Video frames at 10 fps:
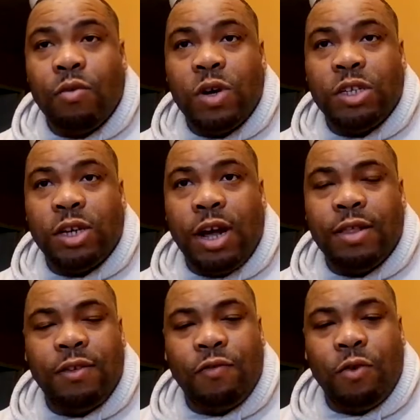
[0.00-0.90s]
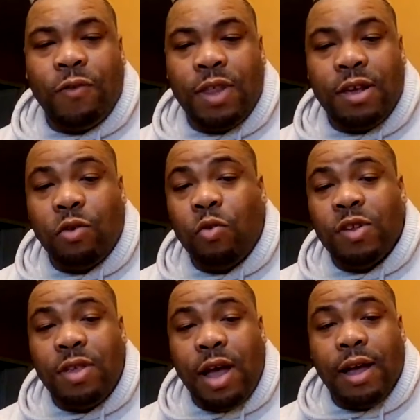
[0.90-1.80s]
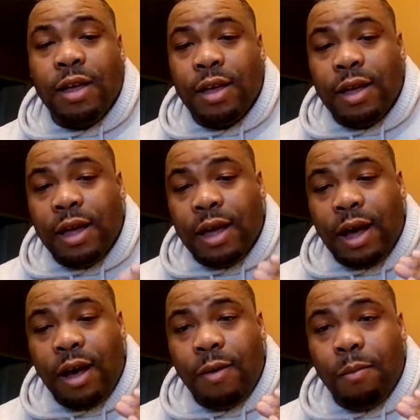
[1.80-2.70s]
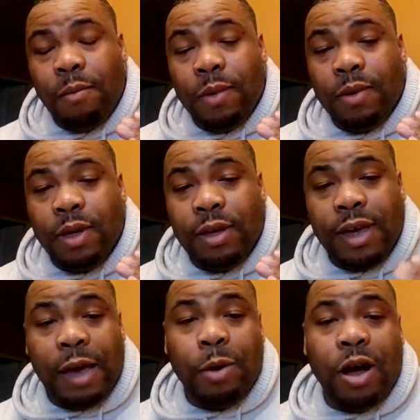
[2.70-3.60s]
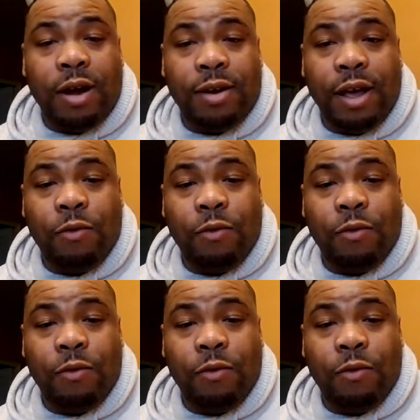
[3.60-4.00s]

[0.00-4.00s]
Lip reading: which this fourth disc was not um, game content.